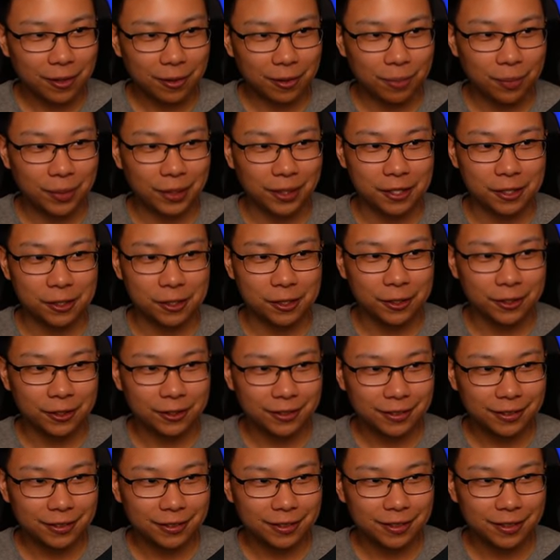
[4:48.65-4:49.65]

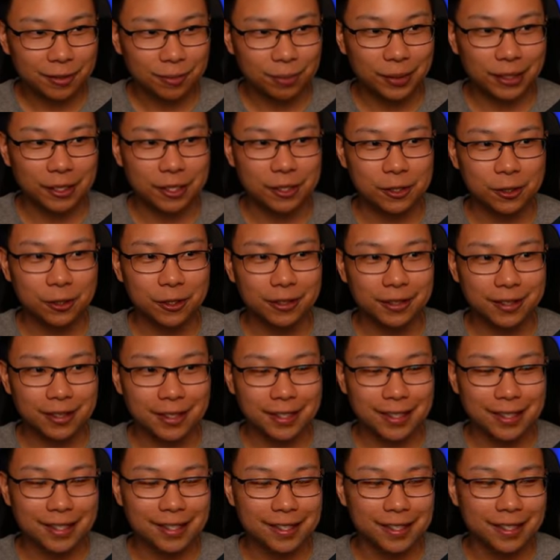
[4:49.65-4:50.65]
bendición, bendición
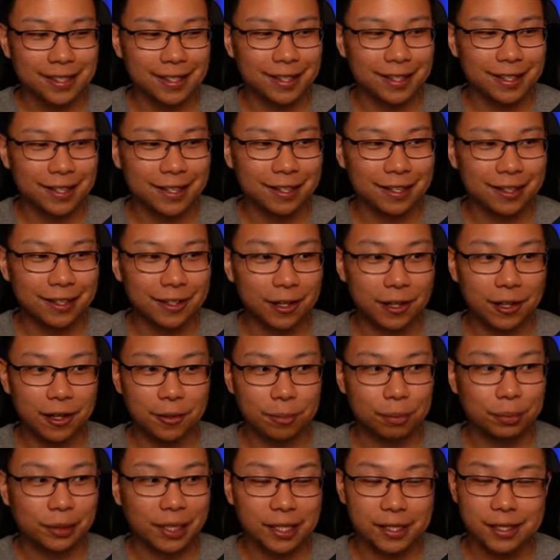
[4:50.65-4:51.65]
is uh,
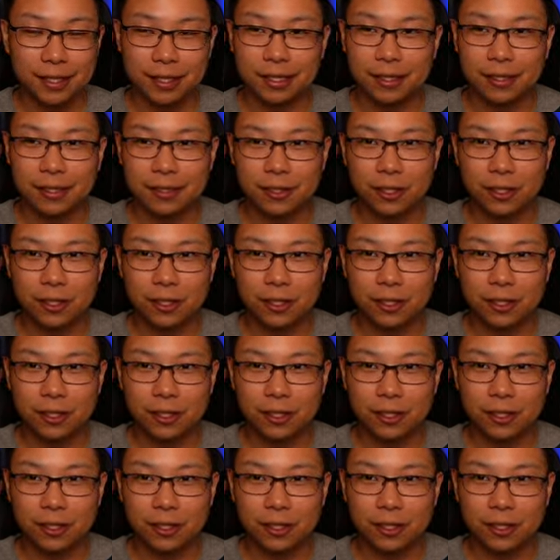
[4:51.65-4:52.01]
blessings.